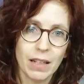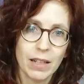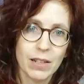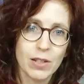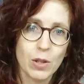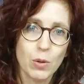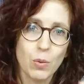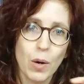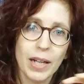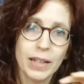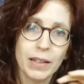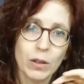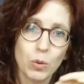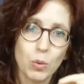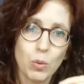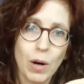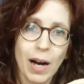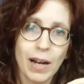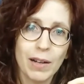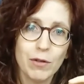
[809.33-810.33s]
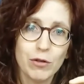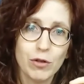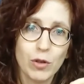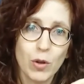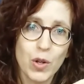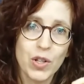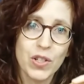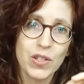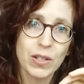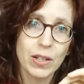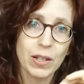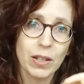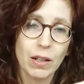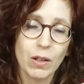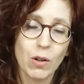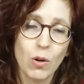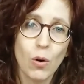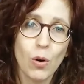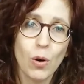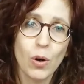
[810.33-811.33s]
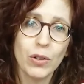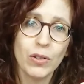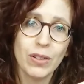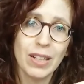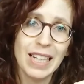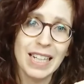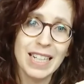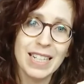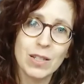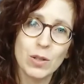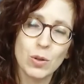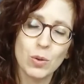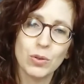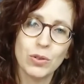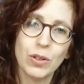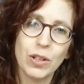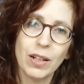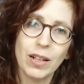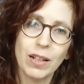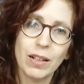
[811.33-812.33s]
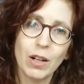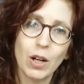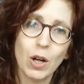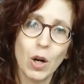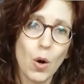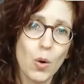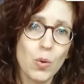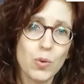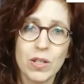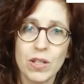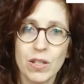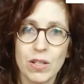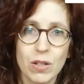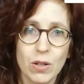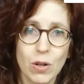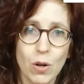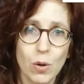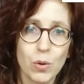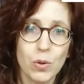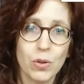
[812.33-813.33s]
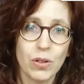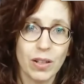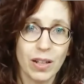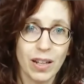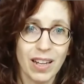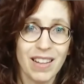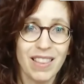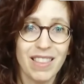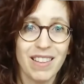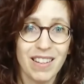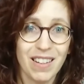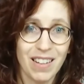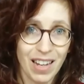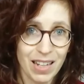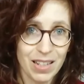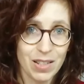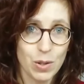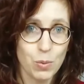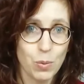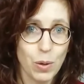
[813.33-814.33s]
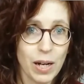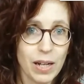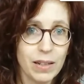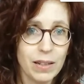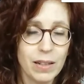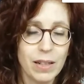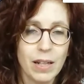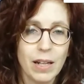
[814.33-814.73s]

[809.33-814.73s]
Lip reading: It's the way that one voice in the chord leads to the closest note in the next one,